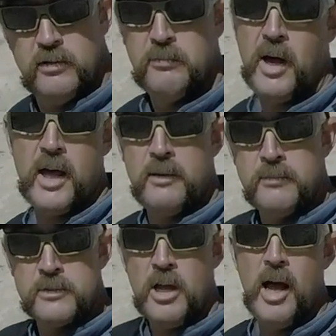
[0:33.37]

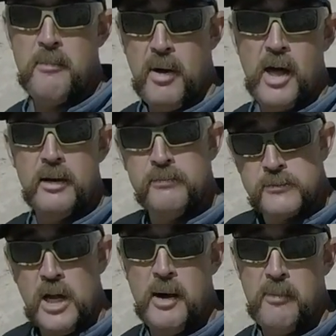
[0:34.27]
bottom, top, bottom,
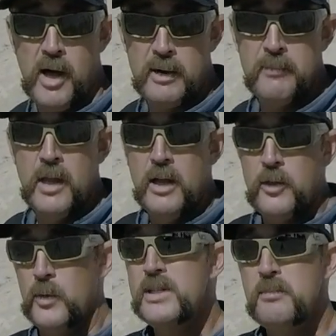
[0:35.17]
top, bottom.
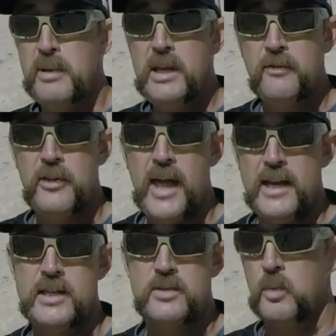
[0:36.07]
The reason being for that
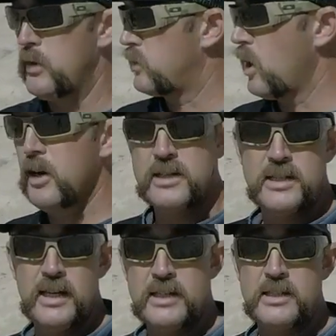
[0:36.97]
is when the target's
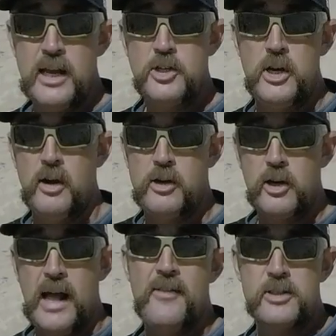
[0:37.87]
sitting stationary, you're
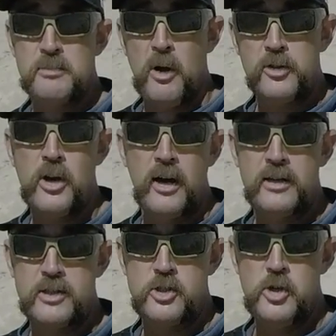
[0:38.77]
going to have a small
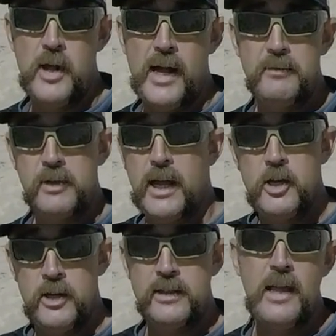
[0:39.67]
target to shoot at, okay? You
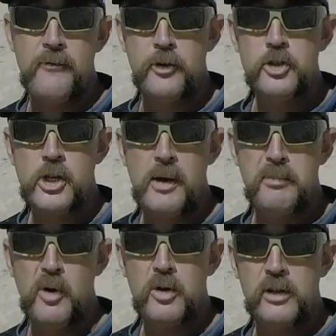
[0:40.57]
can get that first shot
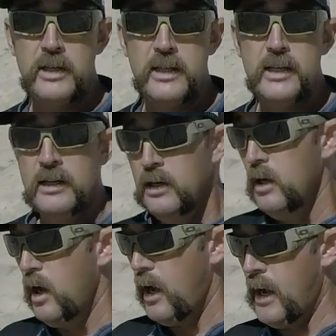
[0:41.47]
broke cleanly,
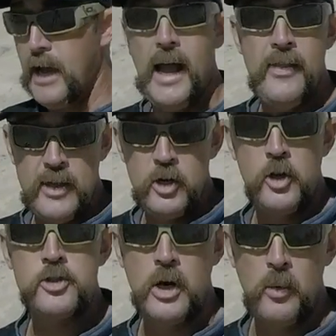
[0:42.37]
and then you
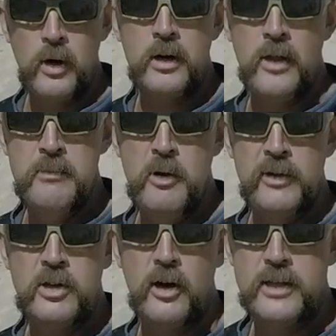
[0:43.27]
can start working on the moving
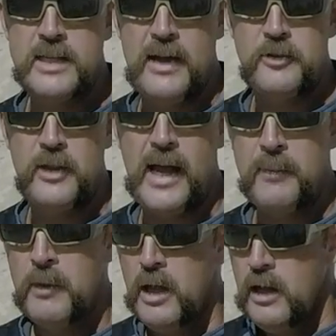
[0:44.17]
targets after that.
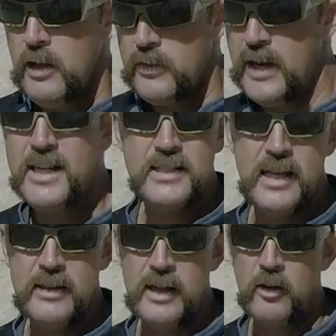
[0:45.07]
The next
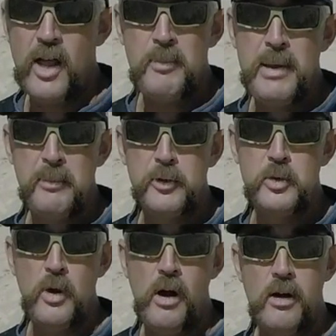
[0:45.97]
thing that a lot of people do
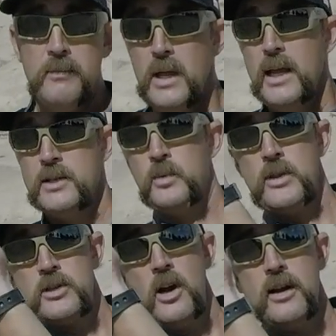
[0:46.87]
wrong is when the
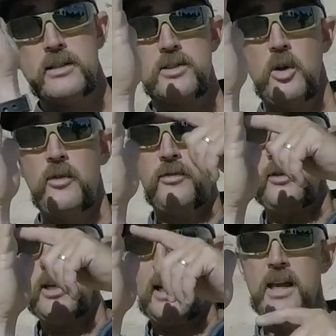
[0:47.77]
target's, so if
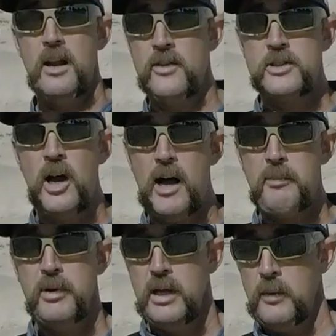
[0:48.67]
you get a hit on the top,
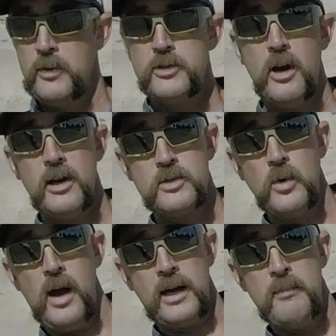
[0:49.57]
and when the target's
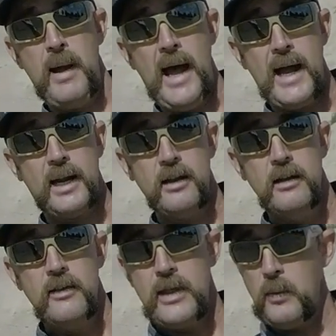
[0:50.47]
rocking back,
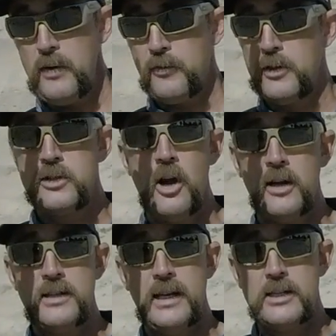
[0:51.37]
they wait for the
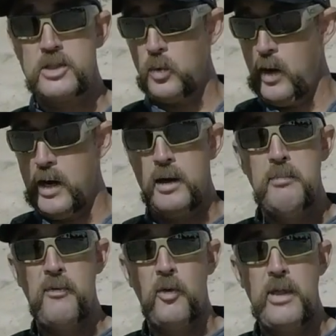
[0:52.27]
target to get square
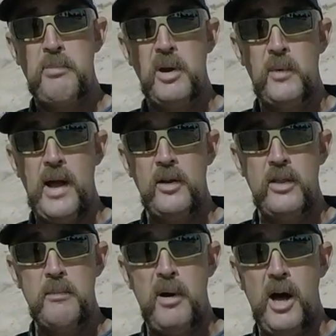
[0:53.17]
before they put a round on
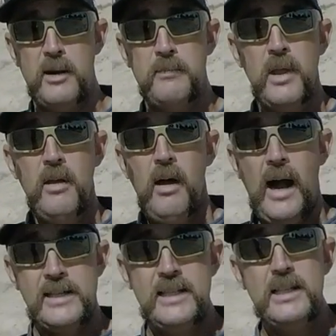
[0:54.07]
the bottom.
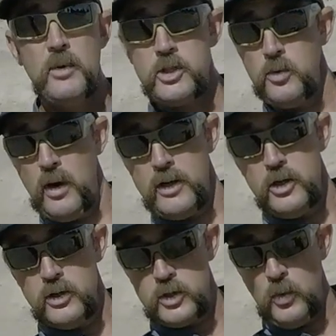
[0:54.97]
Ideally, what you want to
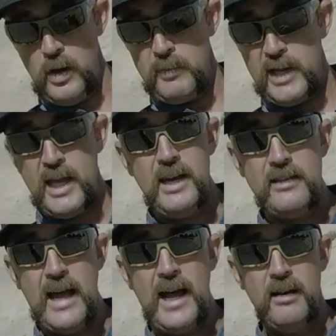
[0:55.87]
do is you want to be hitting
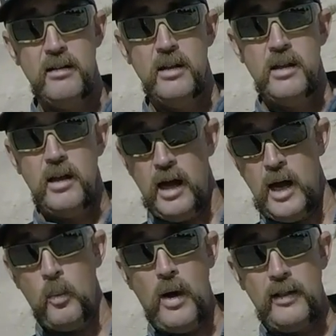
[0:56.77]
that
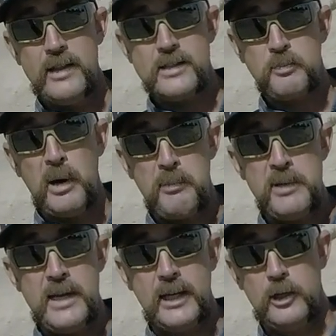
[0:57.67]
while it's
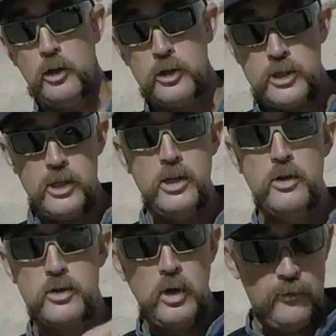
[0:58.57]
perpendicular to
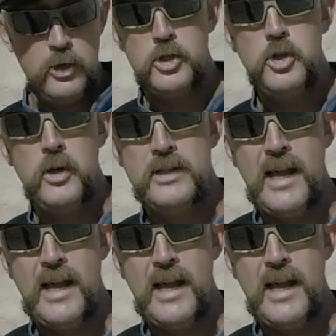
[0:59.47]
you. So if you're shooting